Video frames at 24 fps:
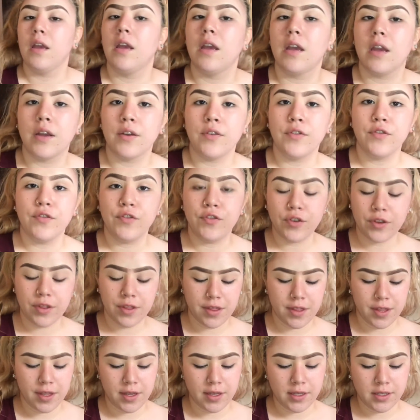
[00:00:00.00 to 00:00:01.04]
And for
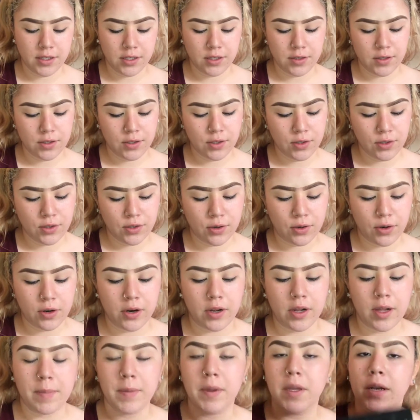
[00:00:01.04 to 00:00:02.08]
this
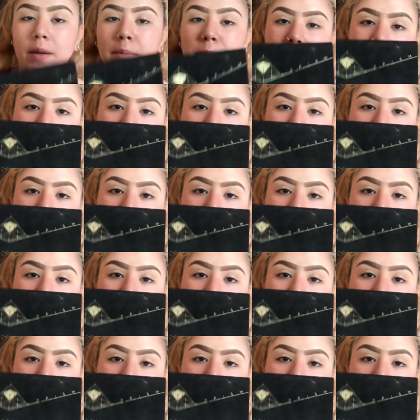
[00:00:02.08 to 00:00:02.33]
tutorial, I'm gonna be